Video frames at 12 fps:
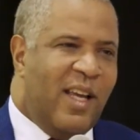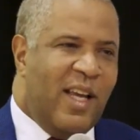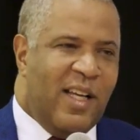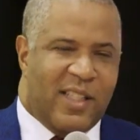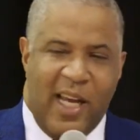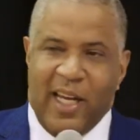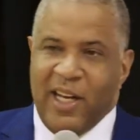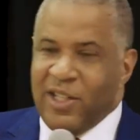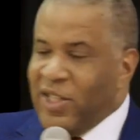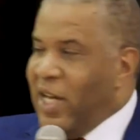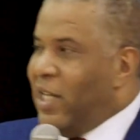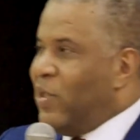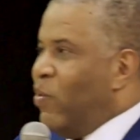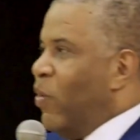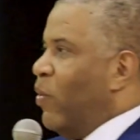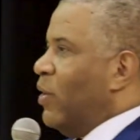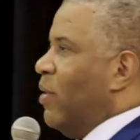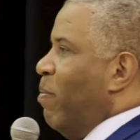is I get a chance to
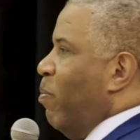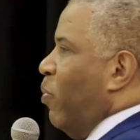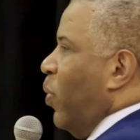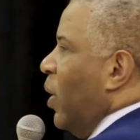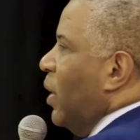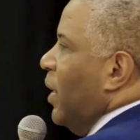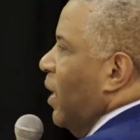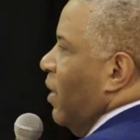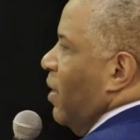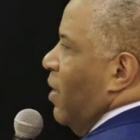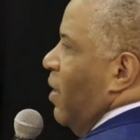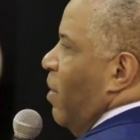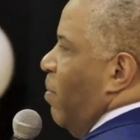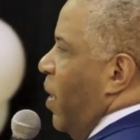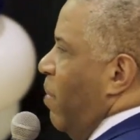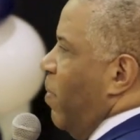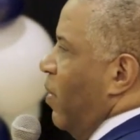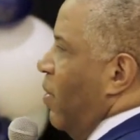work with some brilliant
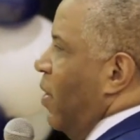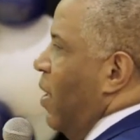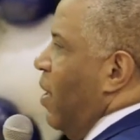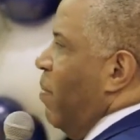people,